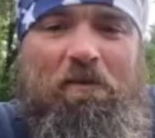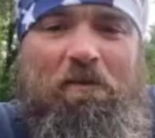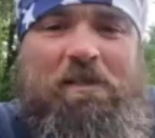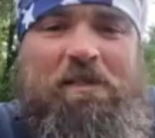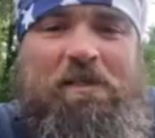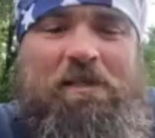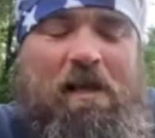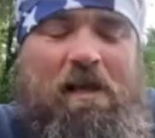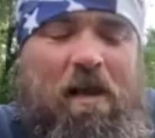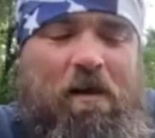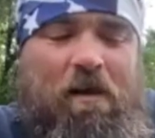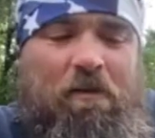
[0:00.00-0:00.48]

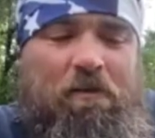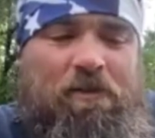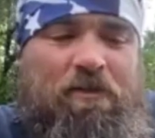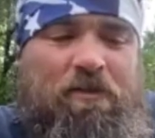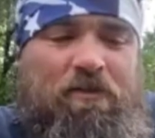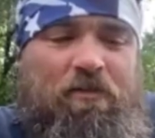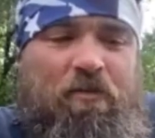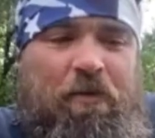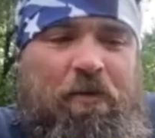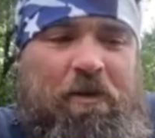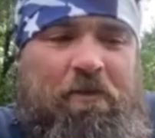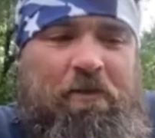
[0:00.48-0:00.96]
was
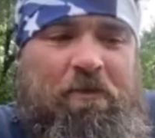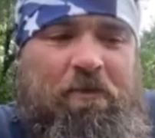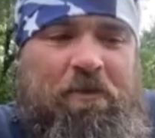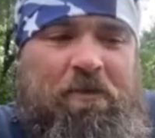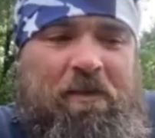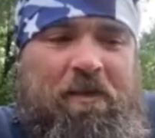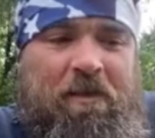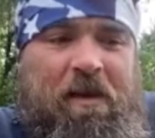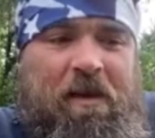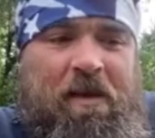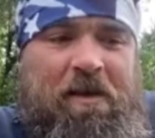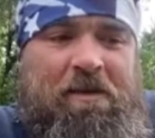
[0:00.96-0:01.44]
toying with
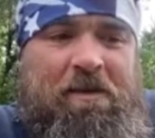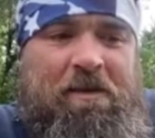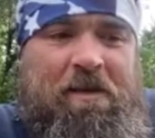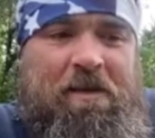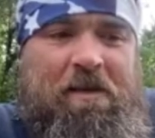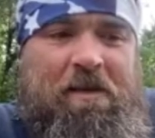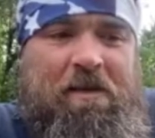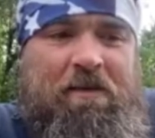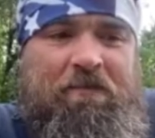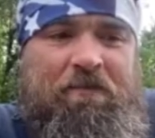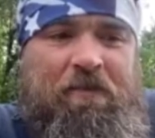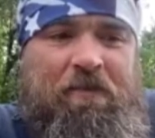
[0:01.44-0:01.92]
the
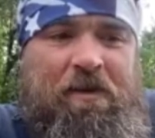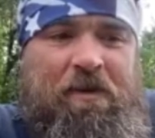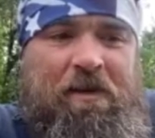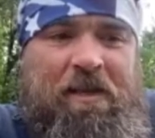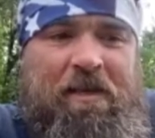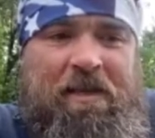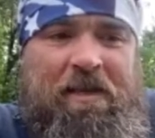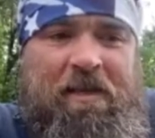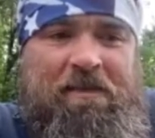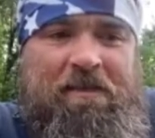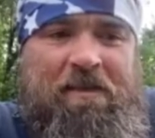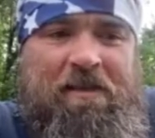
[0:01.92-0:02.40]
idea of when I
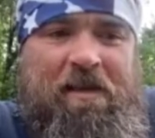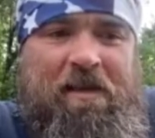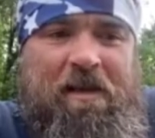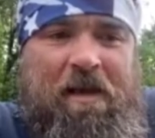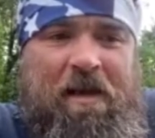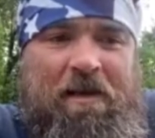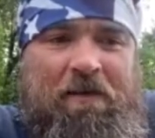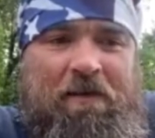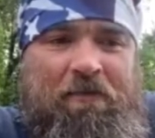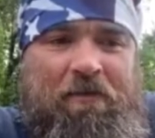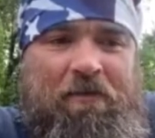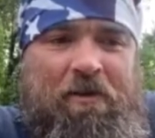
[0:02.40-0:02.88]
get to
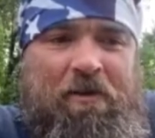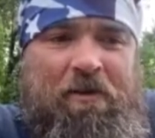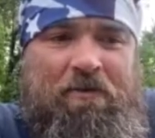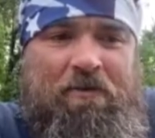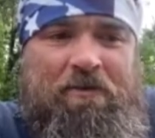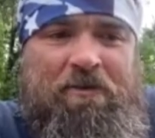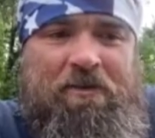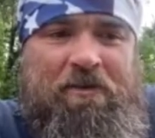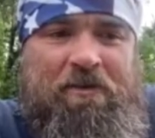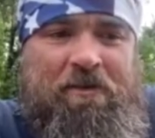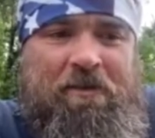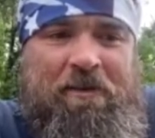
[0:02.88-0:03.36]
Cairo,
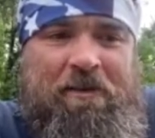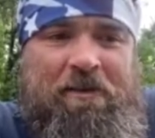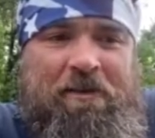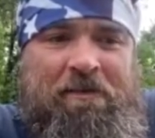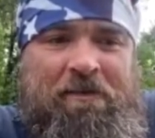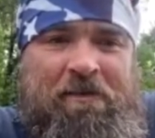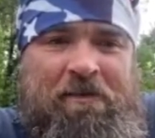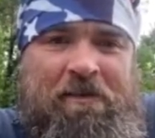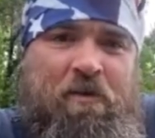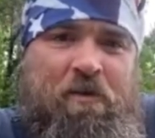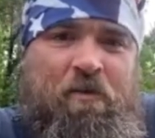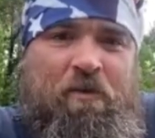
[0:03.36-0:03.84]

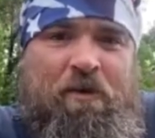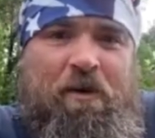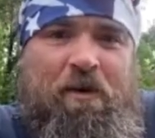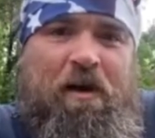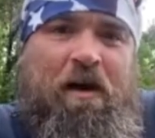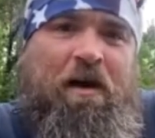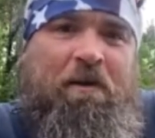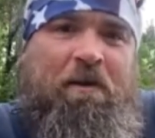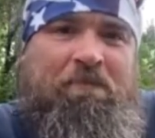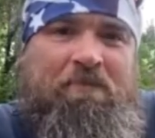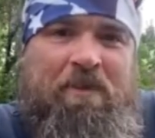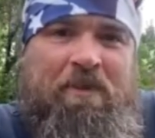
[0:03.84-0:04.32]
turning and going
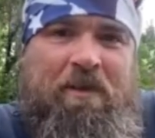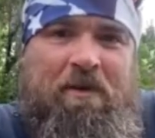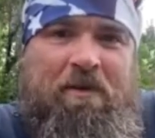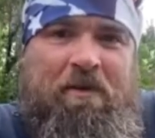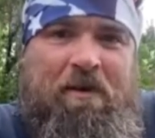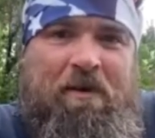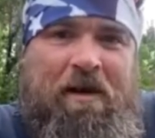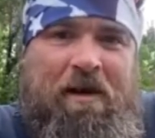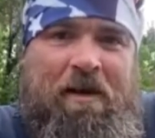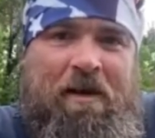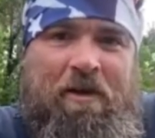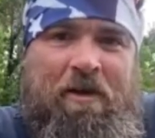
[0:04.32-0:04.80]
up the
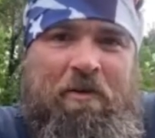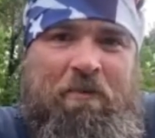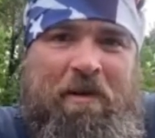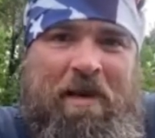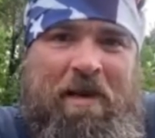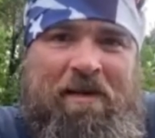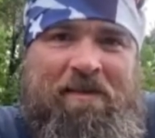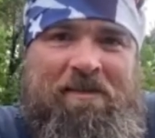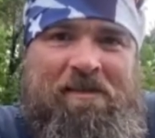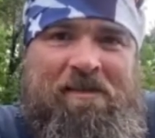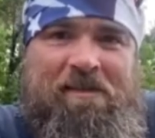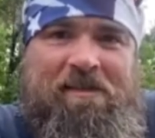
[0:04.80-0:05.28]
Ohio
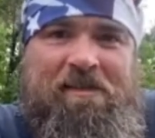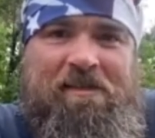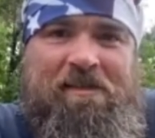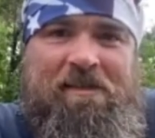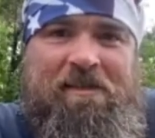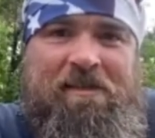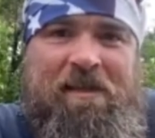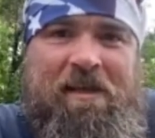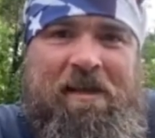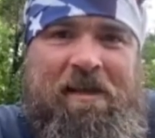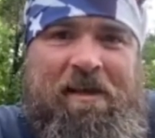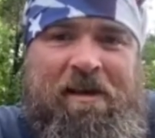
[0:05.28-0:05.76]
back to
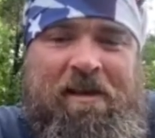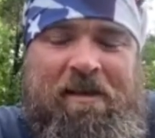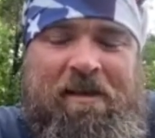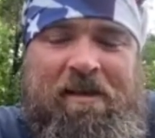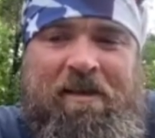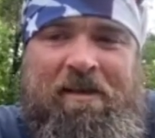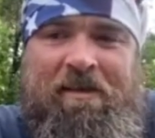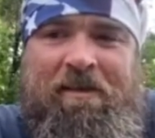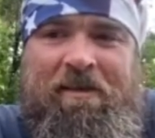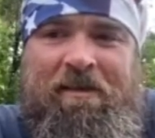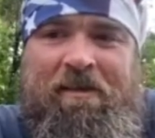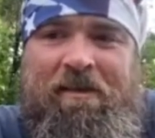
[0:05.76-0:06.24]

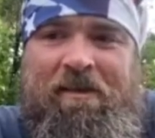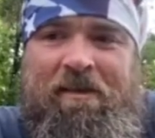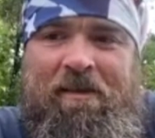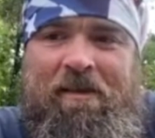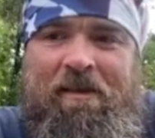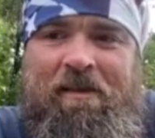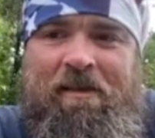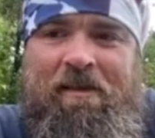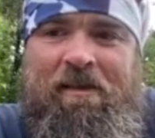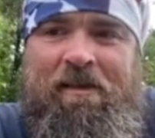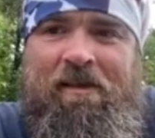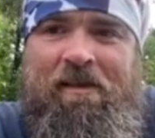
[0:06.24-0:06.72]
Cincinnati.
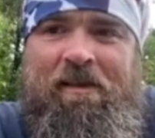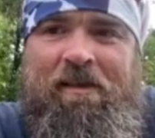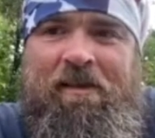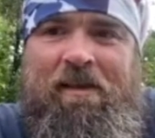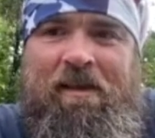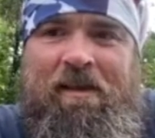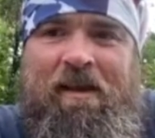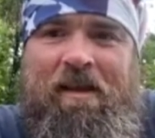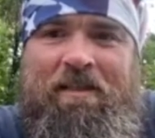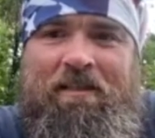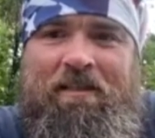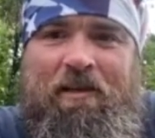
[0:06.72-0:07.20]

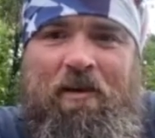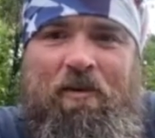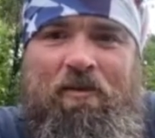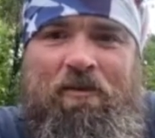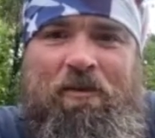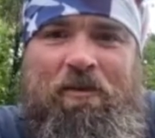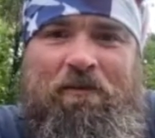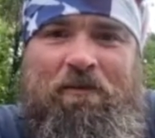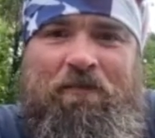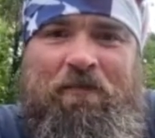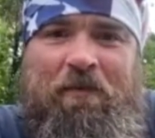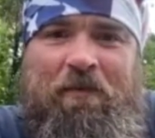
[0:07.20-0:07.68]
And I
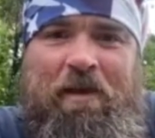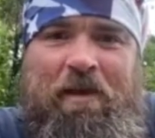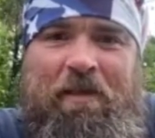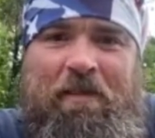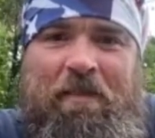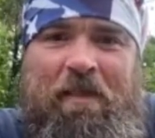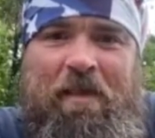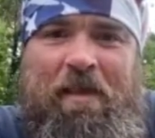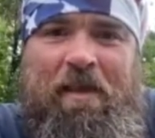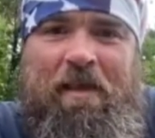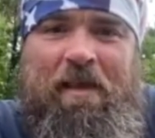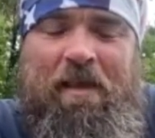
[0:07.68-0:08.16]
told a
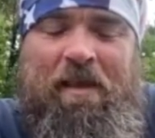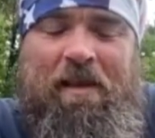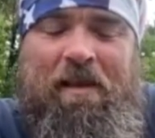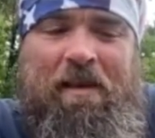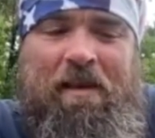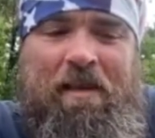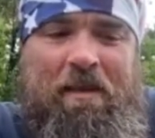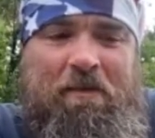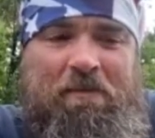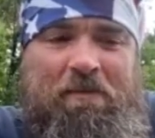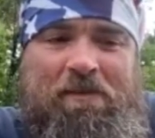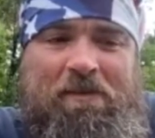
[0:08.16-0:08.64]
friend then,
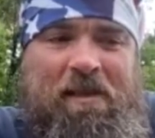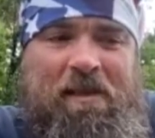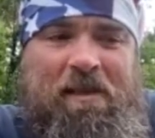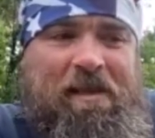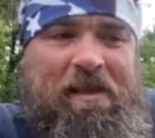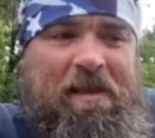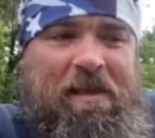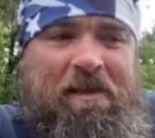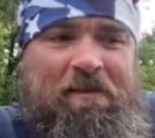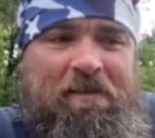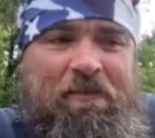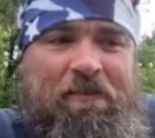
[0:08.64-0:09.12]
he was
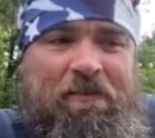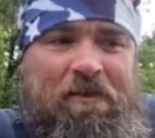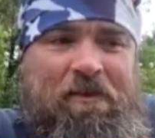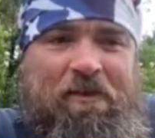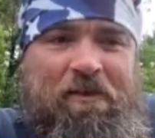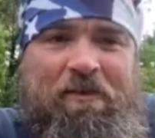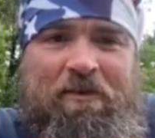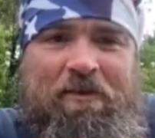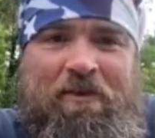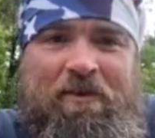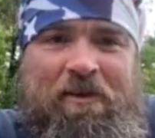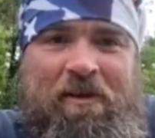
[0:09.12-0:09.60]
like, hell
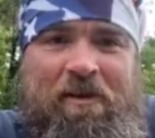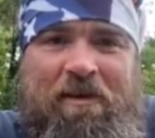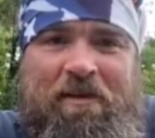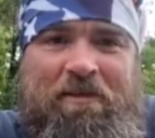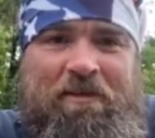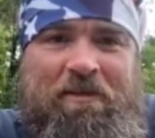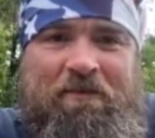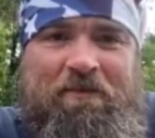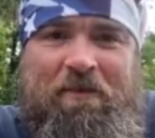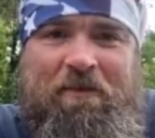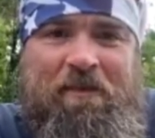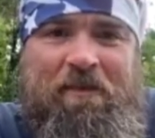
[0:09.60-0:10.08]
no, you're
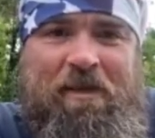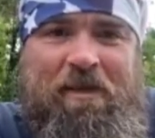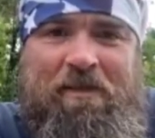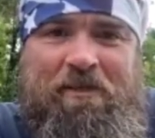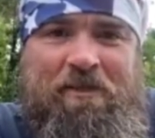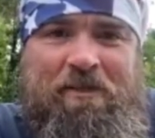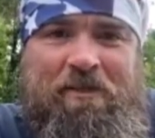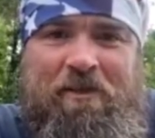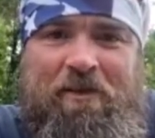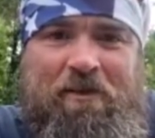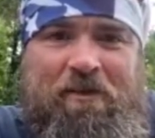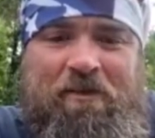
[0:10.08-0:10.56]
not doing that,
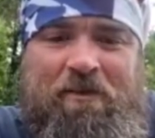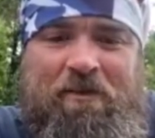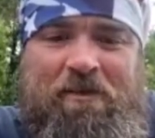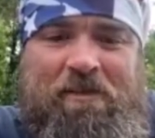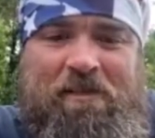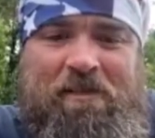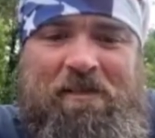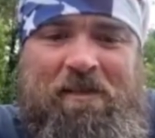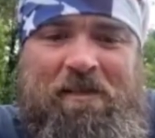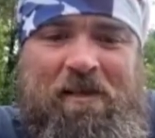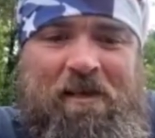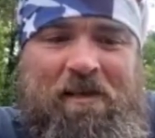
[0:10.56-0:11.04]
Joe.
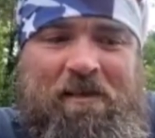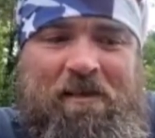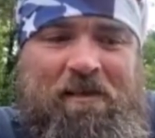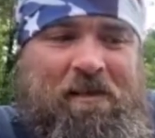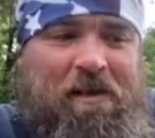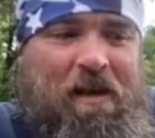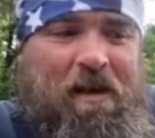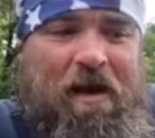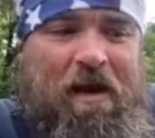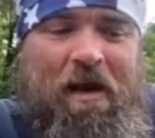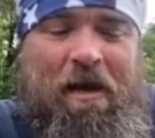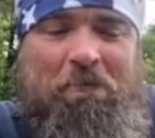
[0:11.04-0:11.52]
It's not
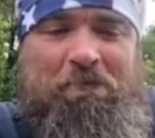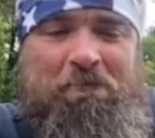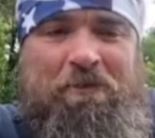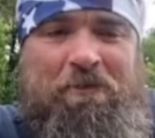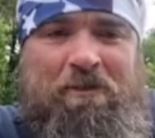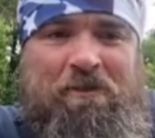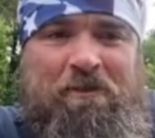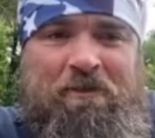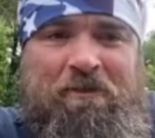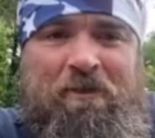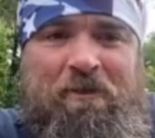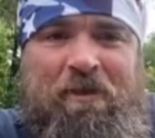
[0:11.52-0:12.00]
an
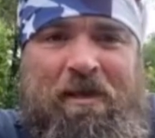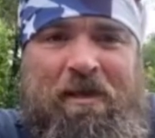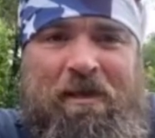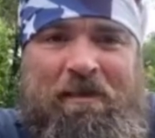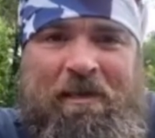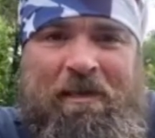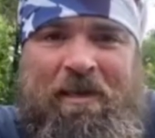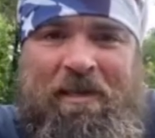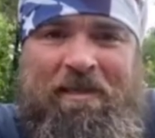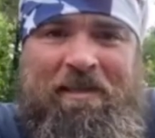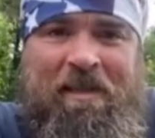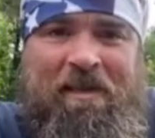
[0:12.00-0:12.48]
option. You got
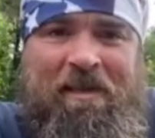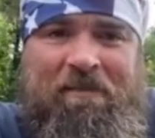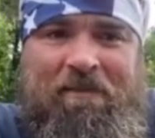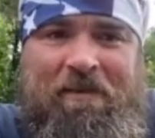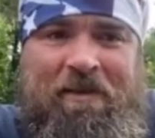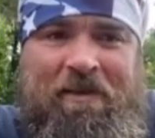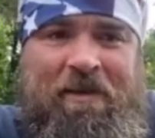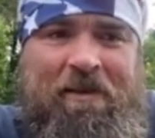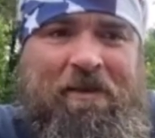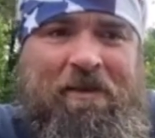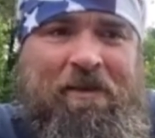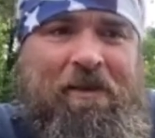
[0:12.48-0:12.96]
to get down
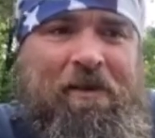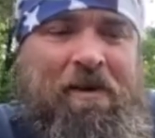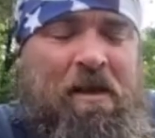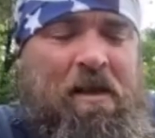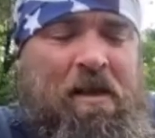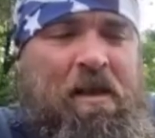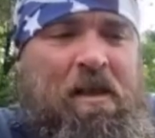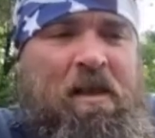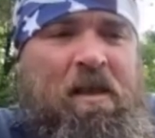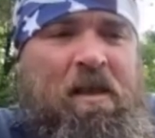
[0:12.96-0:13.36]
here.